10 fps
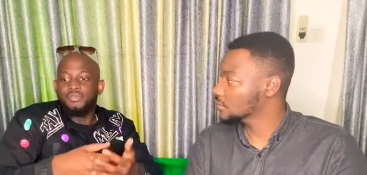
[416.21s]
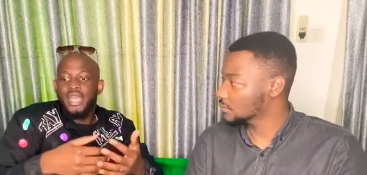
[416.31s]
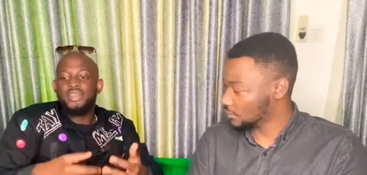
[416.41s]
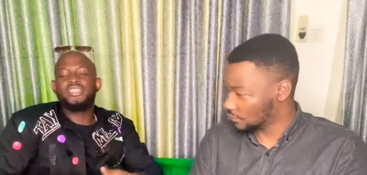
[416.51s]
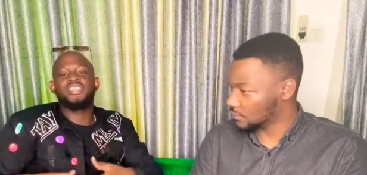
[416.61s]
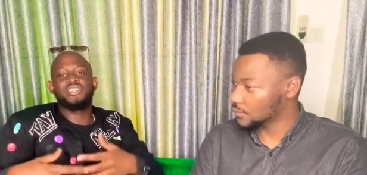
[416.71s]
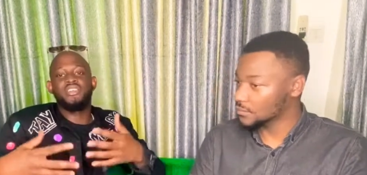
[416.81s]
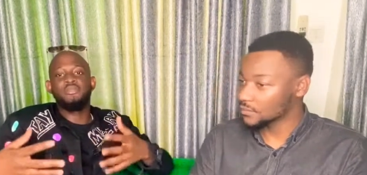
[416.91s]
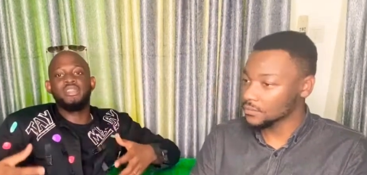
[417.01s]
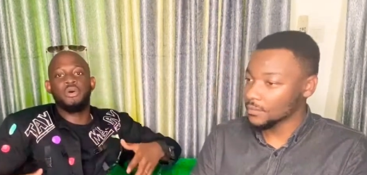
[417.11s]
Speaker 1: It doesn't
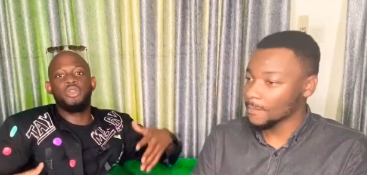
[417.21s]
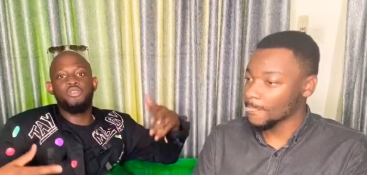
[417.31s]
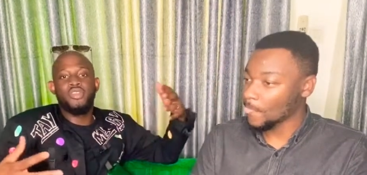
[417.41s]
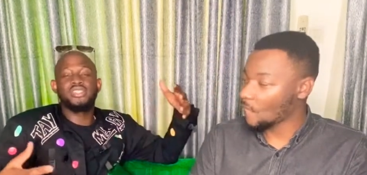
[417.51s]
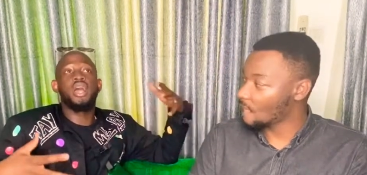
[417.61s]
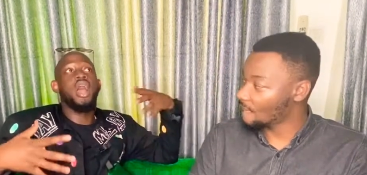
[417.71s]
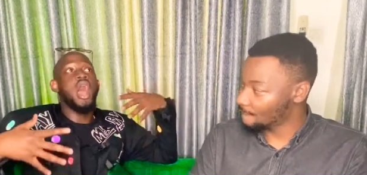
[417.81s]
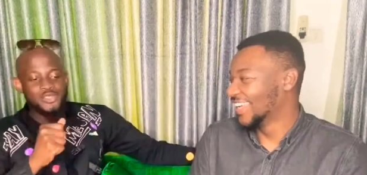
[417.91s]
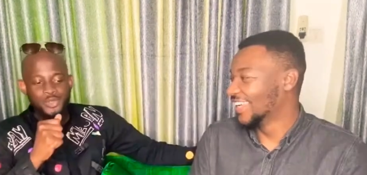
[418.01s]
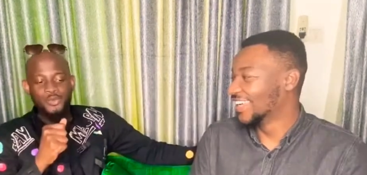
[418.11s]
necessarily mean that we're not friends.
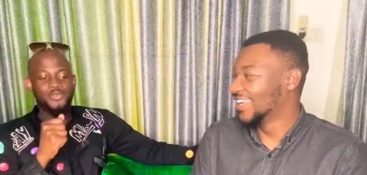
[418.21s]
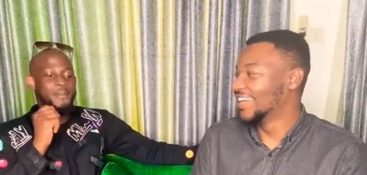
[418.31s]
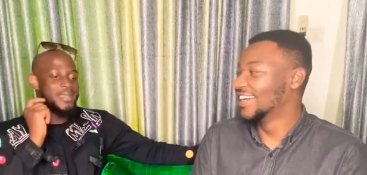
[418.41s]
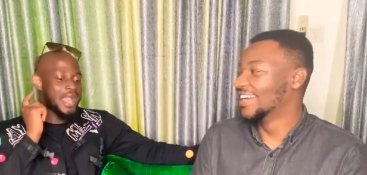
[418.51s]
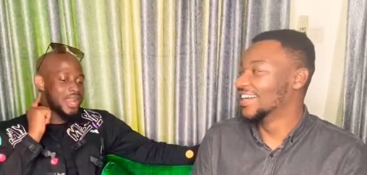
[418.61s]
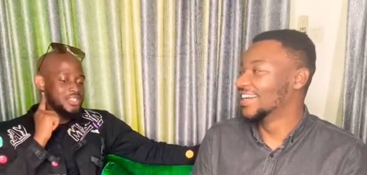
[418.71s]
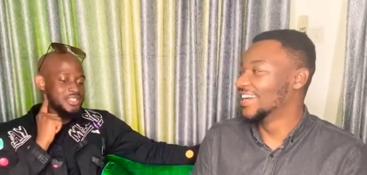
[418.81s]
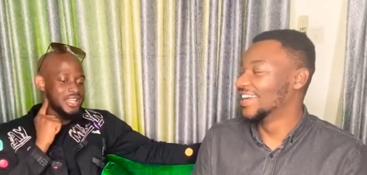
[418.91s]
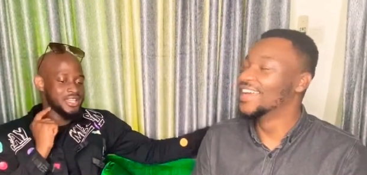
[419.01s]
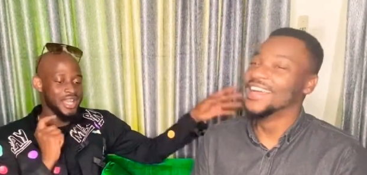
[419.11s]
So for me, I just
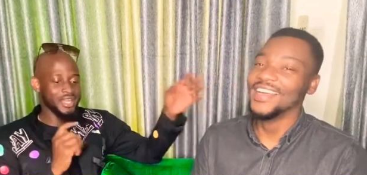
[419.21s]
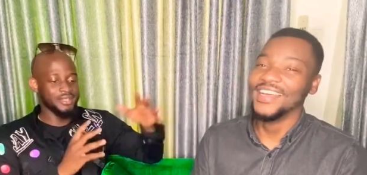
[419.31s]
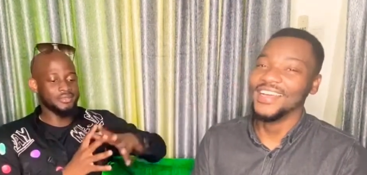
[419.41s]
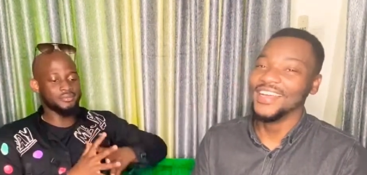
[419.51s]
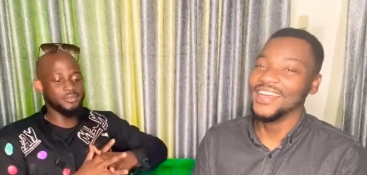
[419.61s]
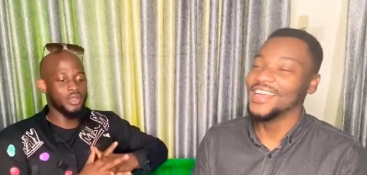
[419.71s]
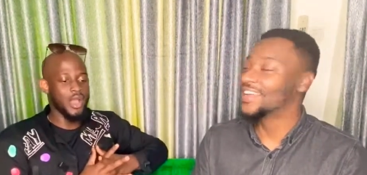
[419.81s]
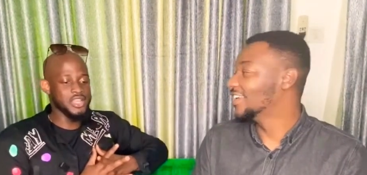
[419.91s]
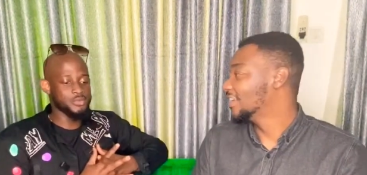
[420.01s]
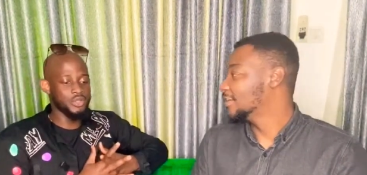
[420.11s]
think that
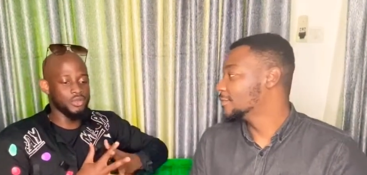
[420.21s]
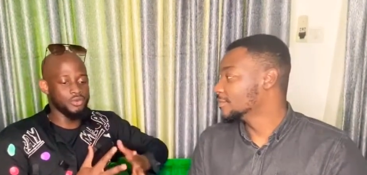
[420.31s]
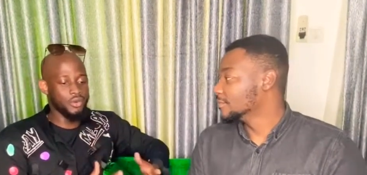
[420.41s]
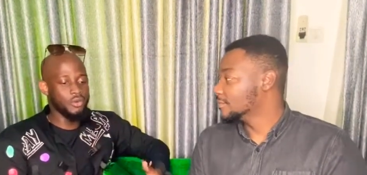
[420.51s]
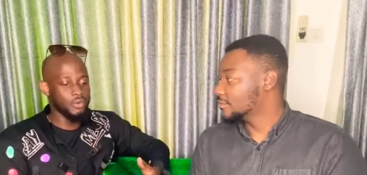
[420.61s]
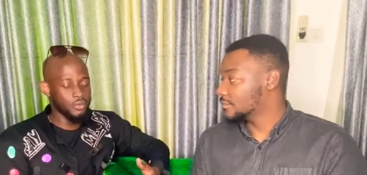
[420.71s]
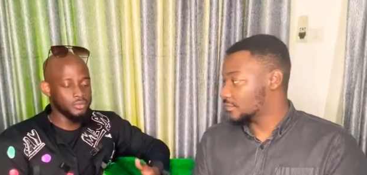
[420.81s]
as we grow,